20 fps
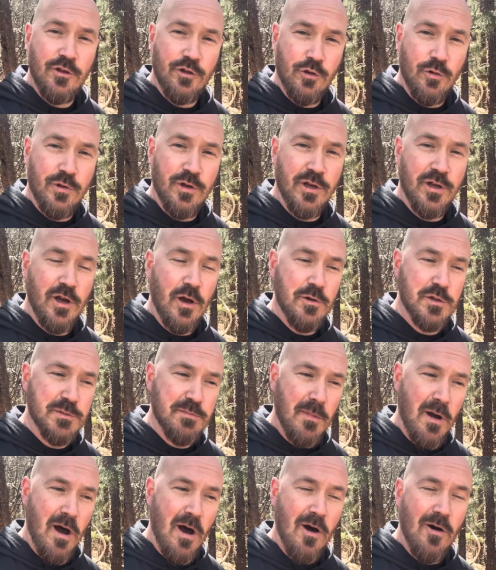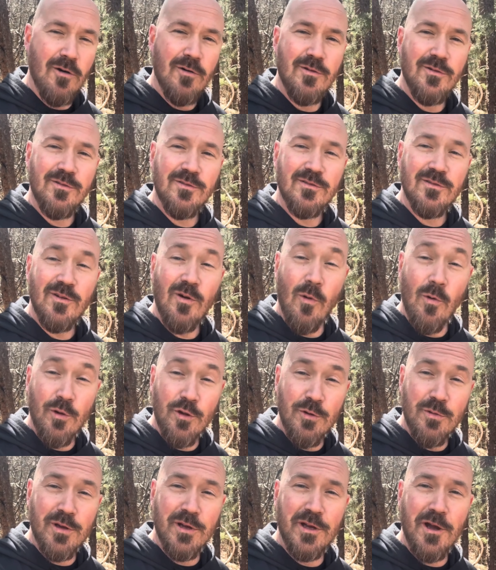You can go small or
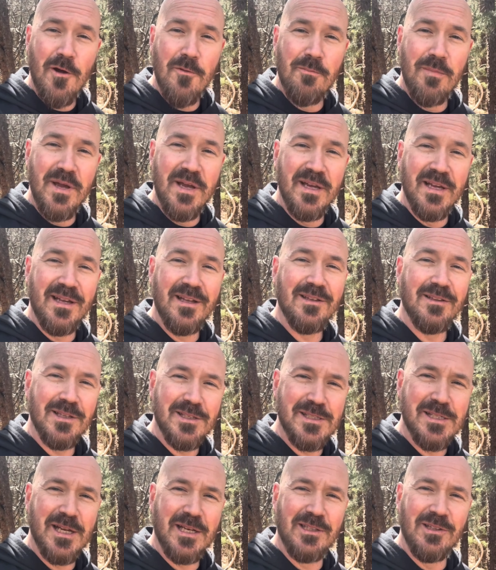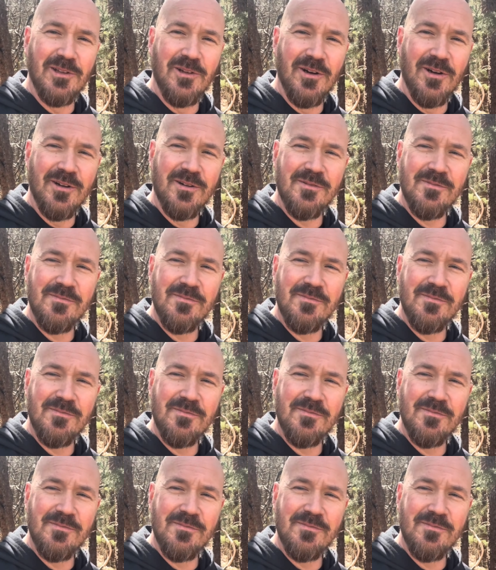you can go big. Let's take a look.